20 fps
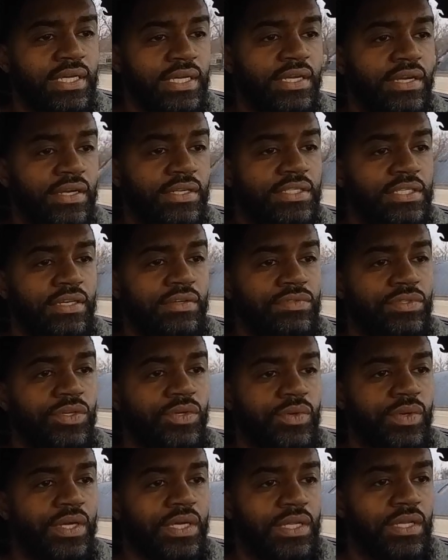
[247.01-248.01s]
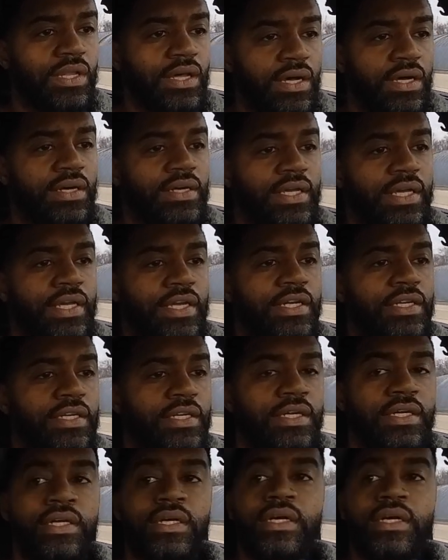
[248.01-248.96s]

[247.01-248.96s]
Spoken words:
getting ourselves a quick log here